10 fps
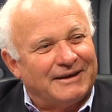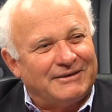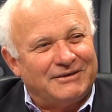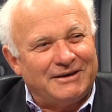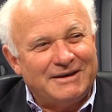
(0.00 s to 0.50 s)
They
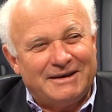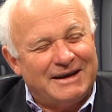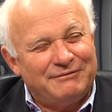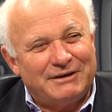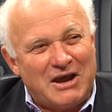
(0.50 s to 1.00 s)

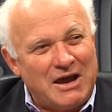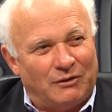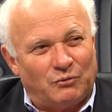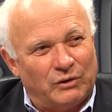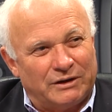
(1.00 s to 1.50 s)
didn't even
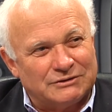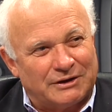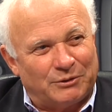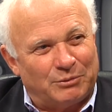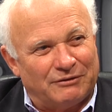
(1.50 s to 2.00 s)
hint when
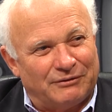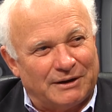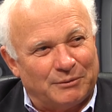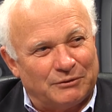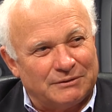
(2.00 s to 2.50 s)
it's going to be
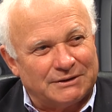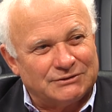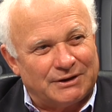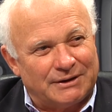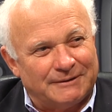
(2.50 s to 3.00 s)
available
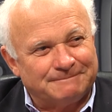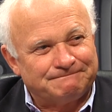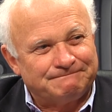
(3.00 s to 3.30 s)
next year.